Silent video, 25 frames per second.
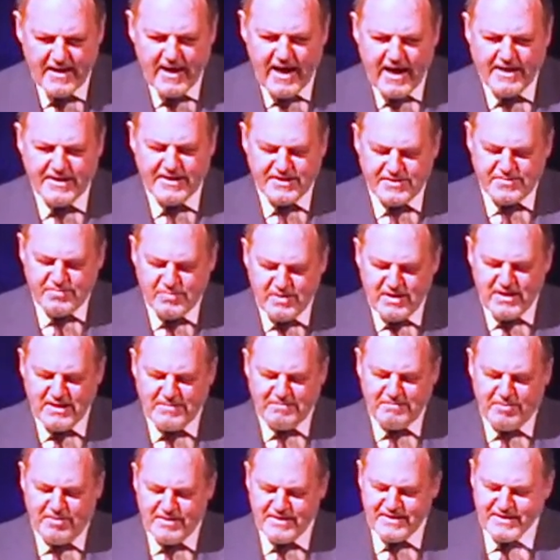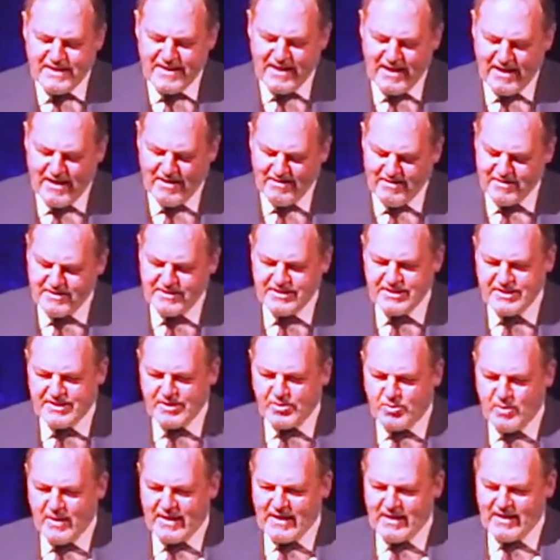And it's worth pointing out,
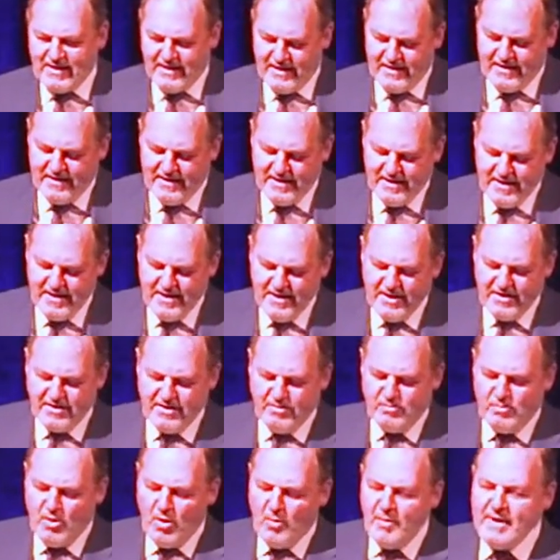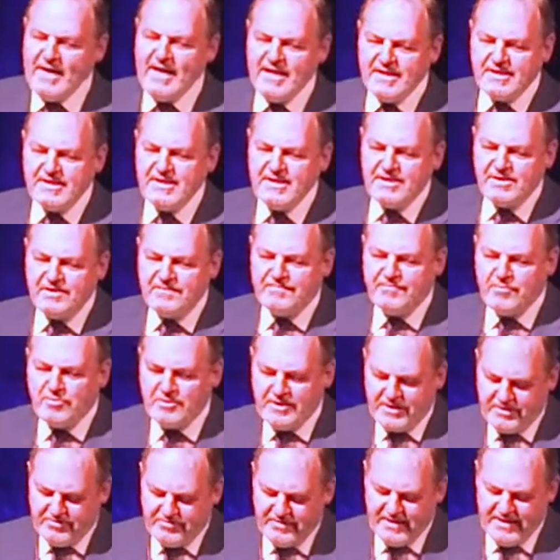just quickly, that what we entered into
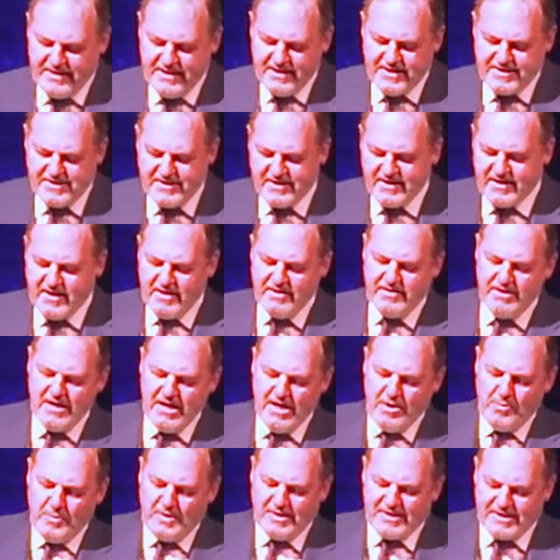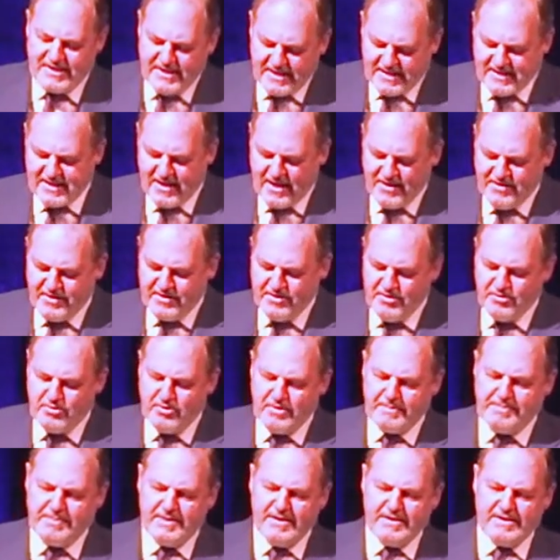43 years ago with six other
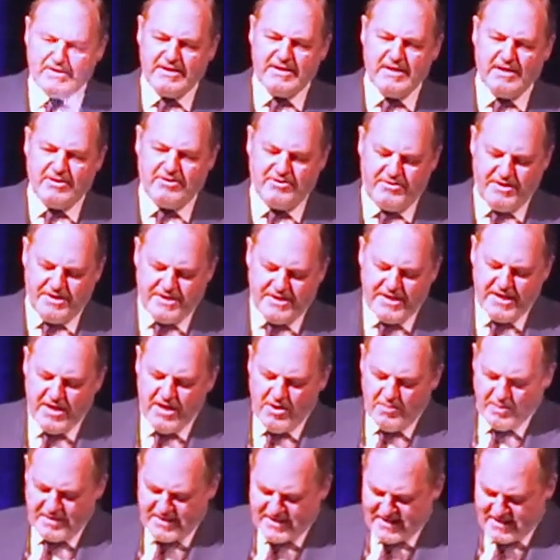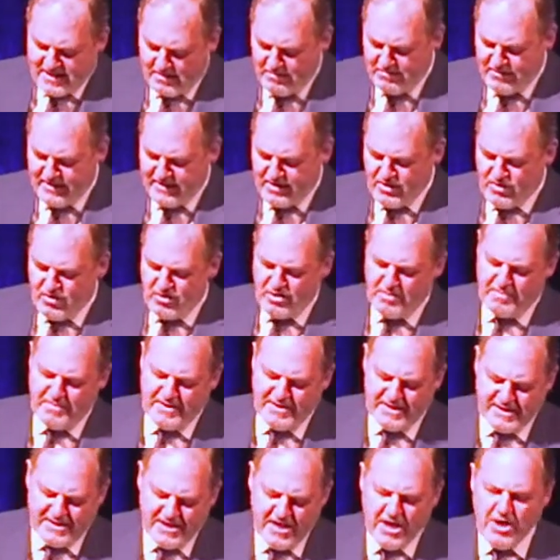European countries with similar
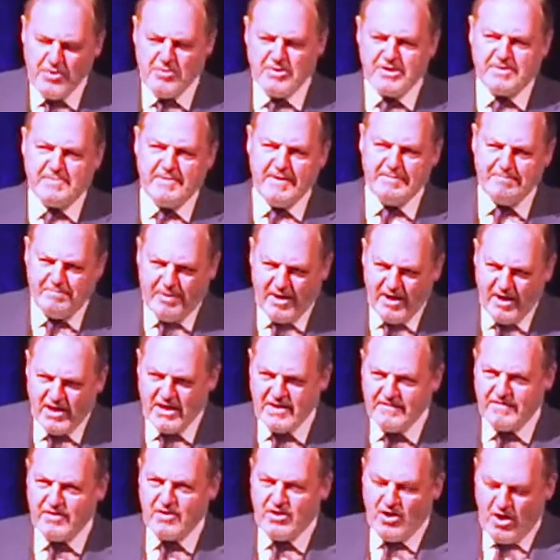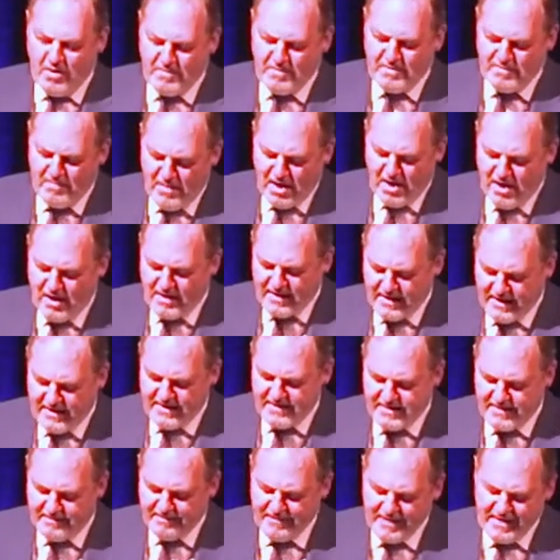economies was to be part of a common
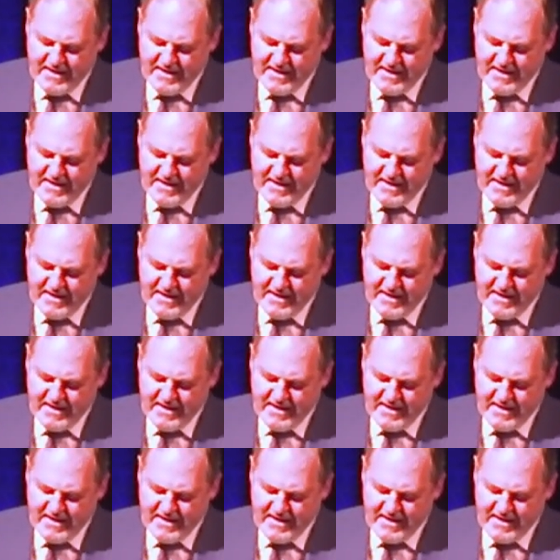market.